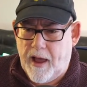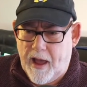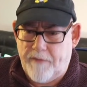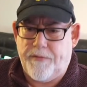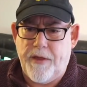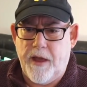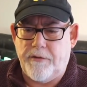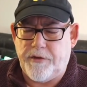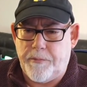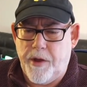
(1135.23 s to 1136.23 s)
have there
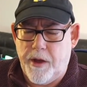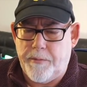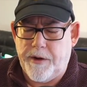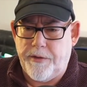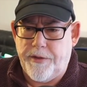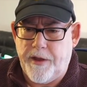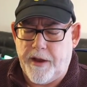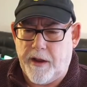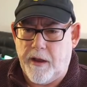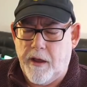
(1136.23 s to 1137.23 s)
as a permanent
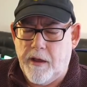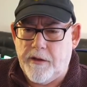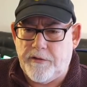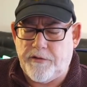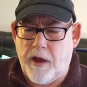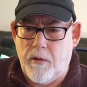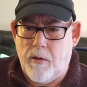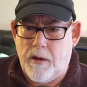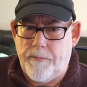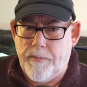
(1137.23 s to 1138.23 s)
thing.
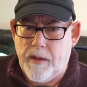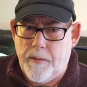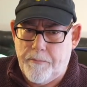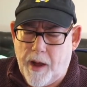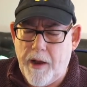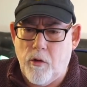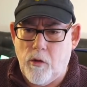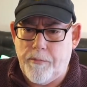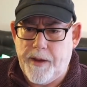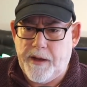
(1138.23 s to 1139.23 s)
So, by
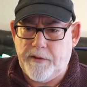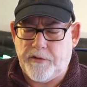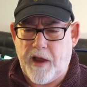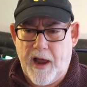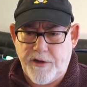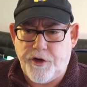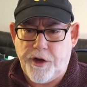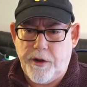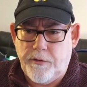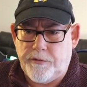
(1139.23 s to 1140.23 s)
all means, add your
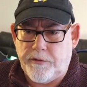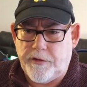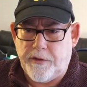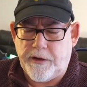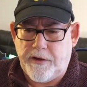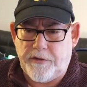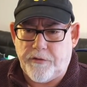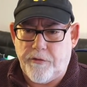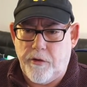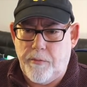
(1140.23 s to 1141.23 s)
user to the
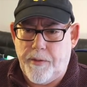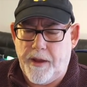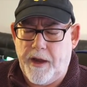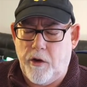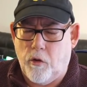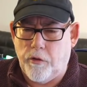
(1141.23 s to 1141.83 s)
disk group in